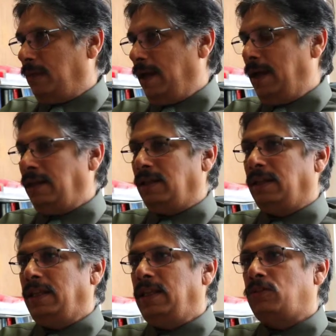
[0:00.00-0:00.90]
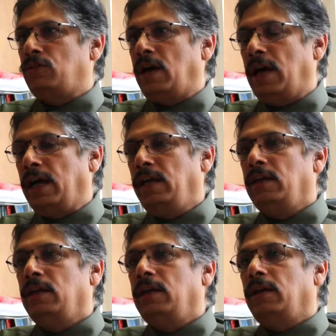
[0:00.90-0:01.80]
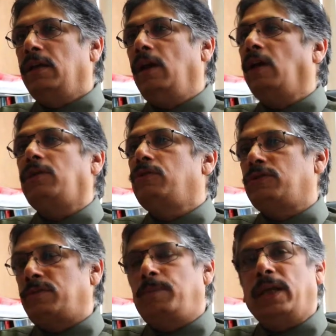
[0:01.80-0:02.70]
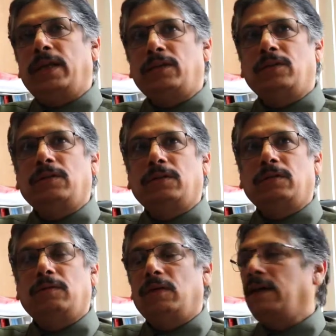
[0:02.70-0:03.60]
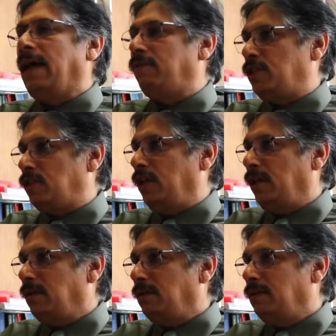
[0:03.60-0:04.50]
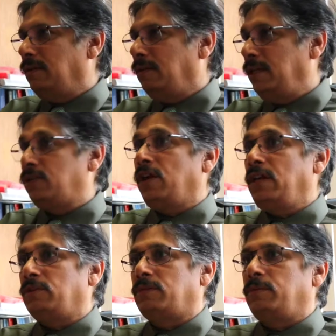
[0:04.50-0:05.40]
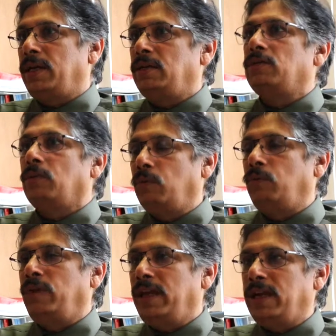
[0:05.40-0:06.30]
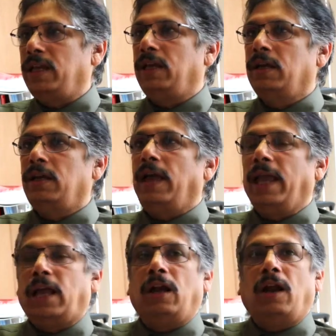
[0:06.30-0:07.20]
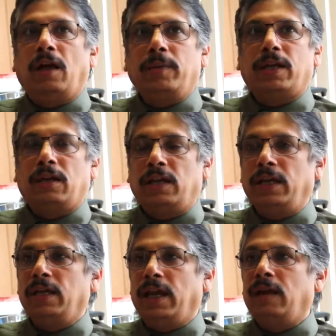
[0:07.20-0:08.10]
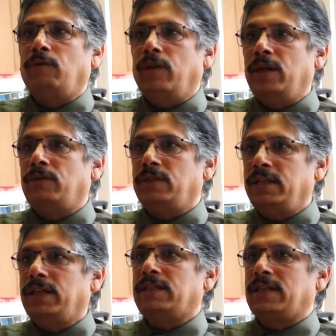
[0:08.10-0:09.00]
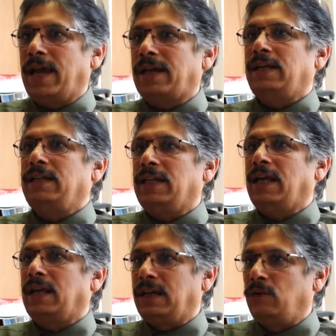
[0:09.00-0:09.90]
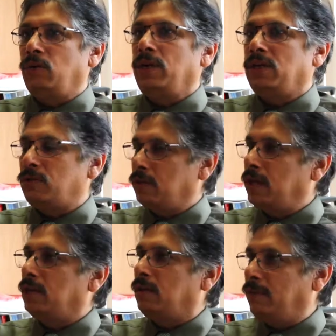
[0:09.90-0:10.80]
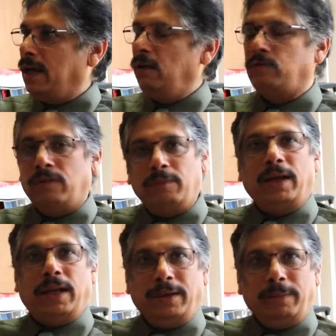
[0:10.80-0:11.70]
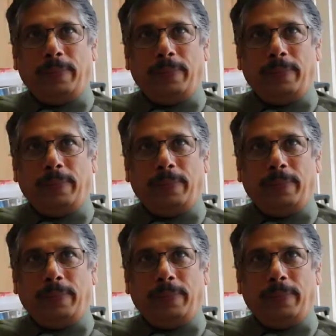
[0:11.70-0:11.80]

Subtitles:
and they try not to spend lavishly. They try to spend very economically and very exactly they are going to get the value for money.